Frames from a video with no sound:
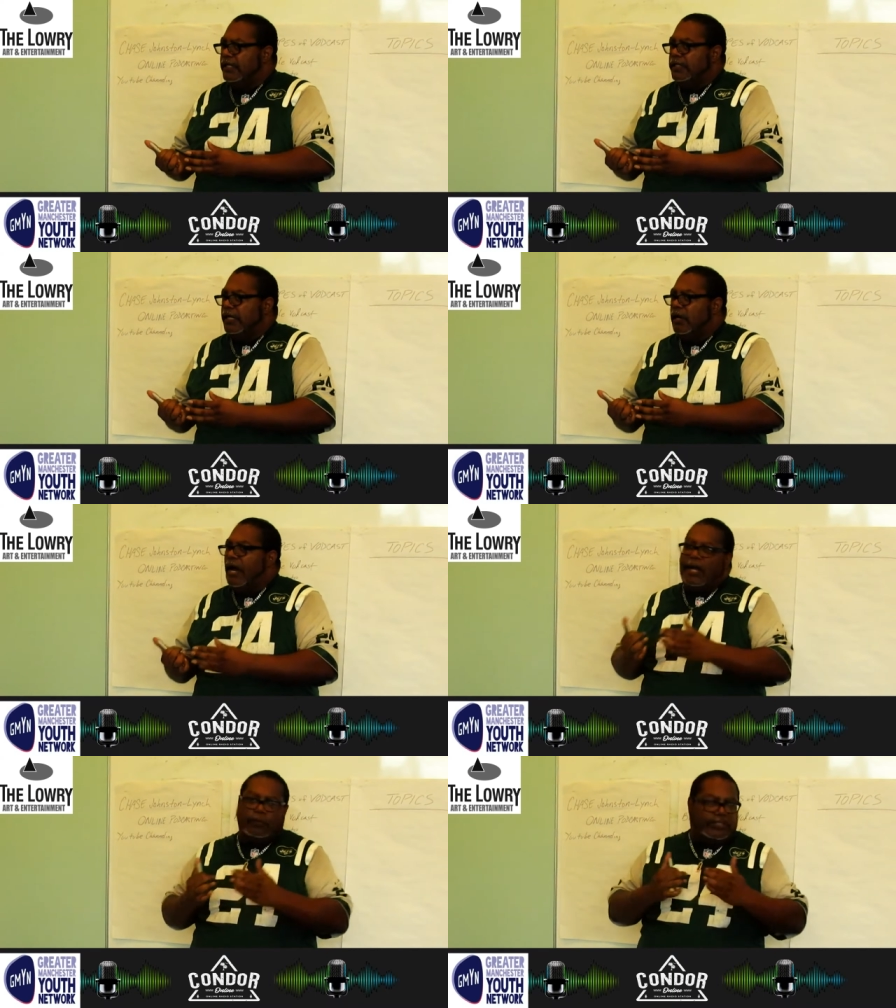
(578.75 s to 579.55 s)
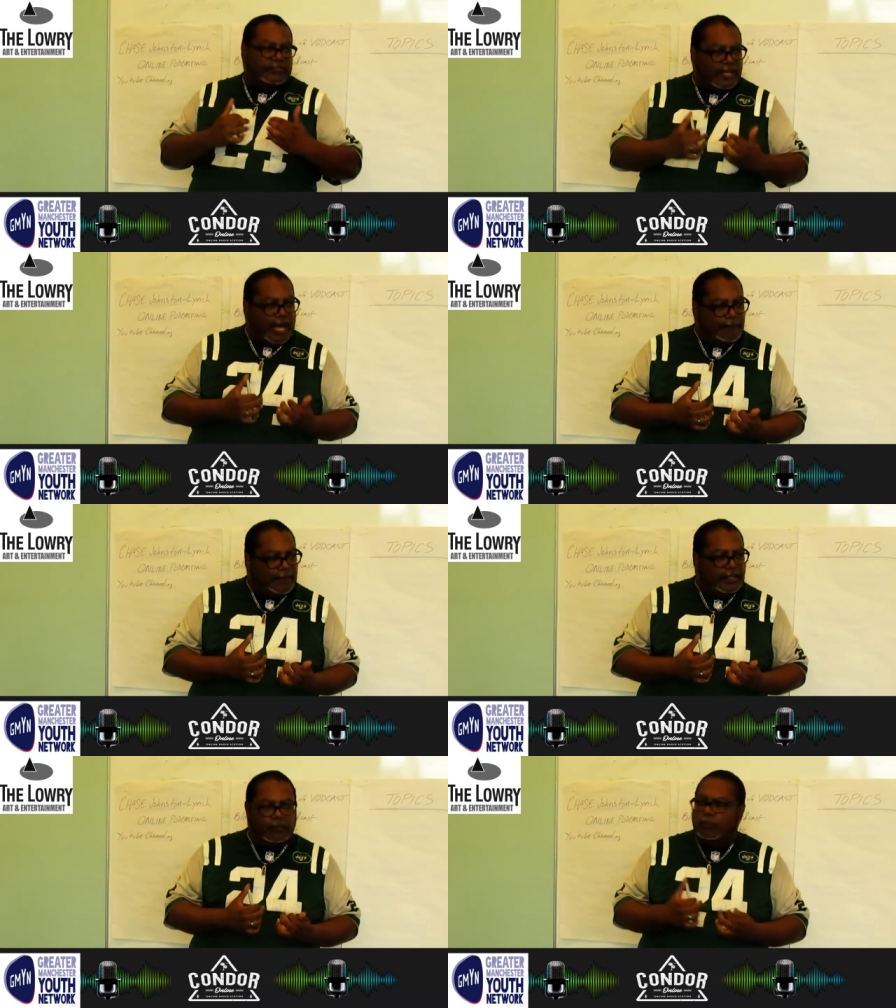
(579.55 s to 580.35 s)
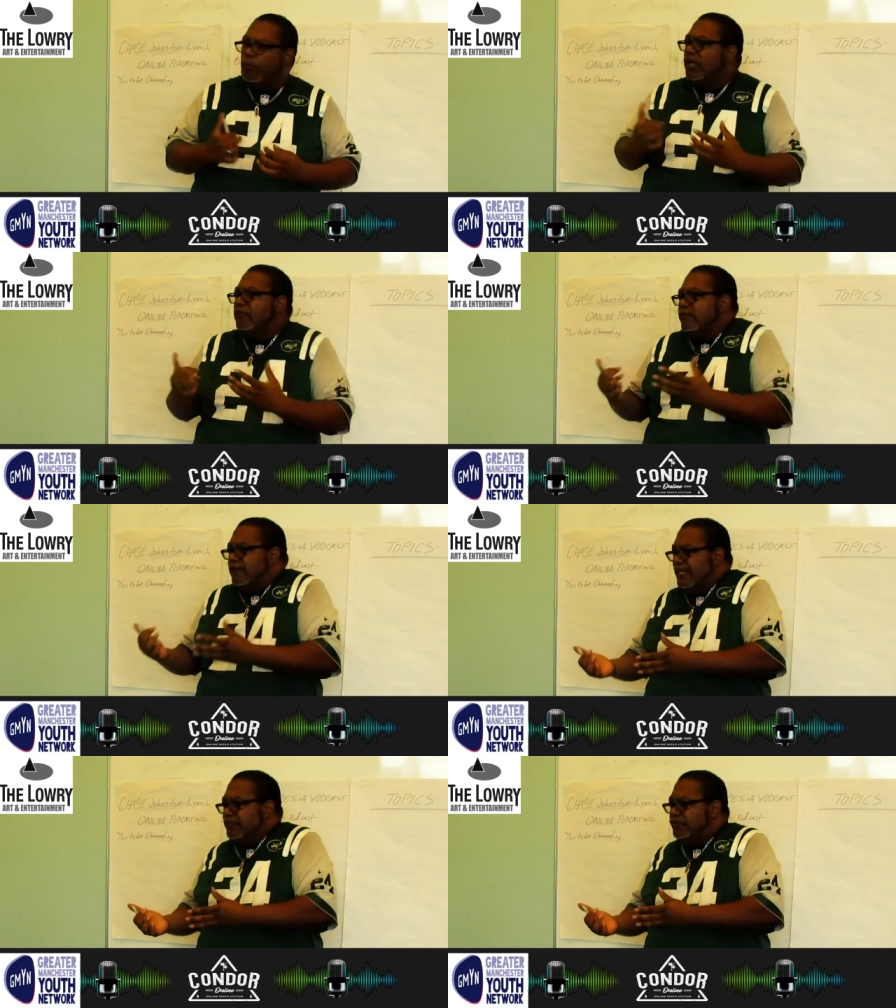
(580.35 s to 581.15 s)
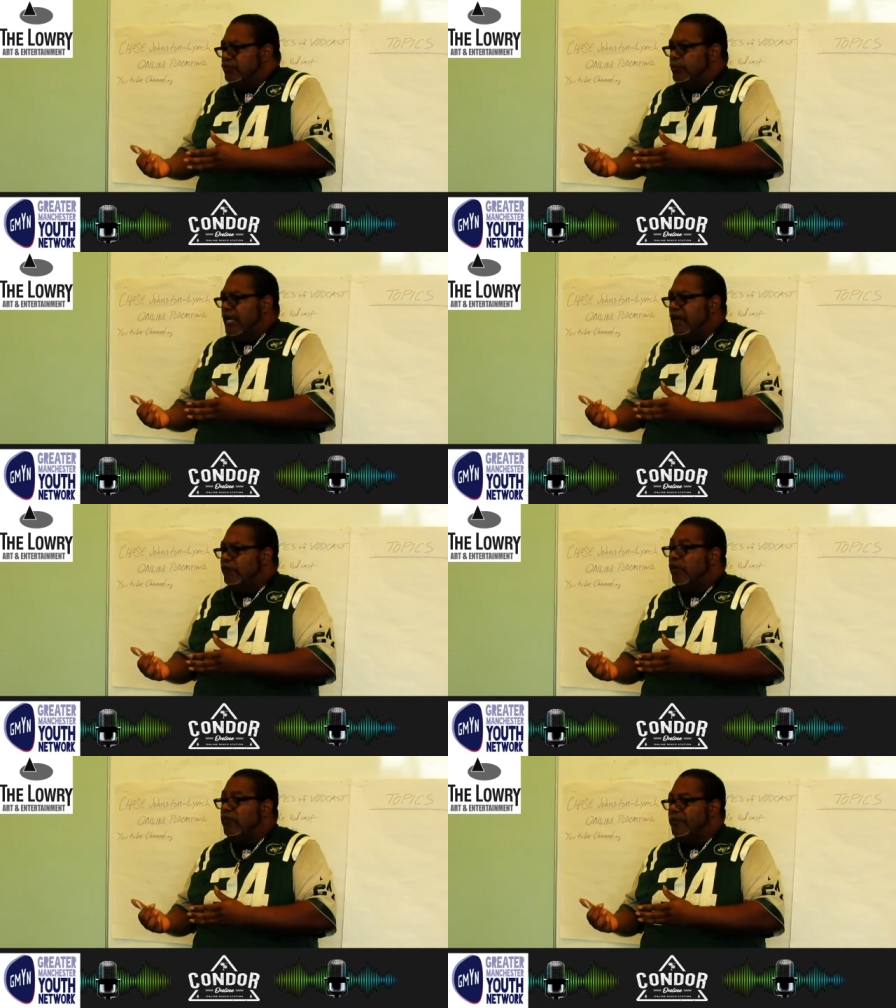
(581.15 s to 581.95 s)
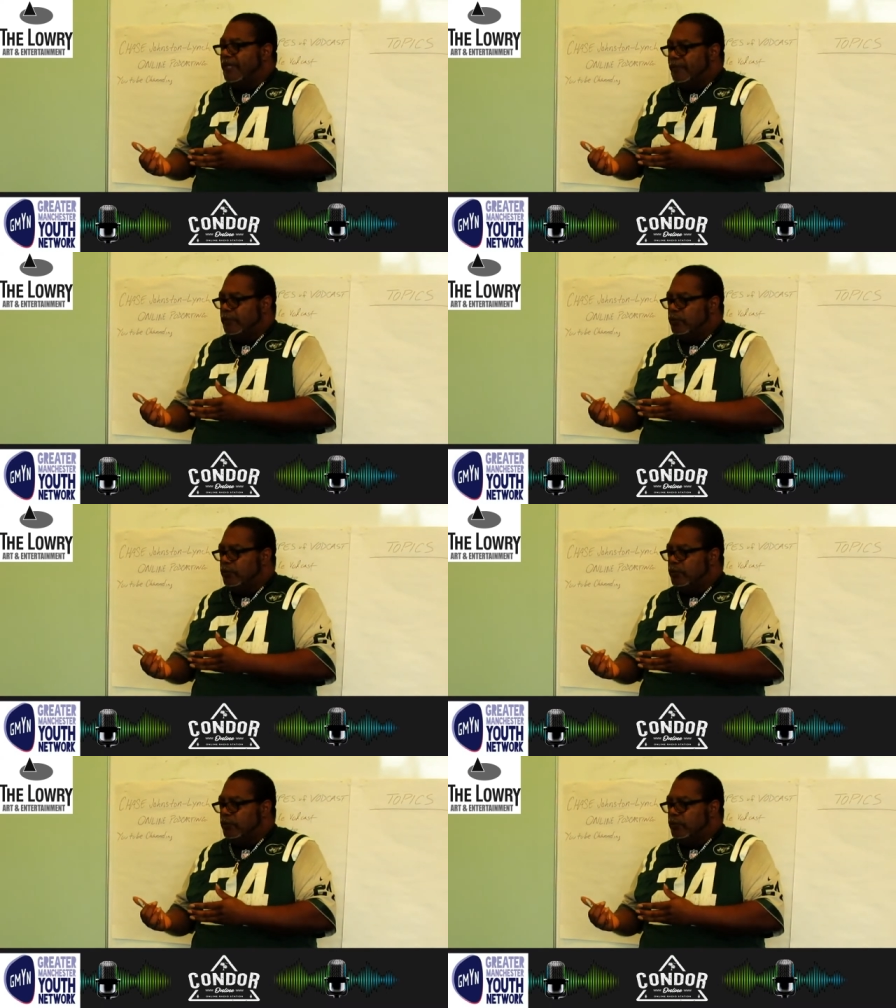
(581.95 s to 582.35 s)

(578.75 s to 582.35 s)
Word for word: You know, how do we stop it? What a place do we have for other people?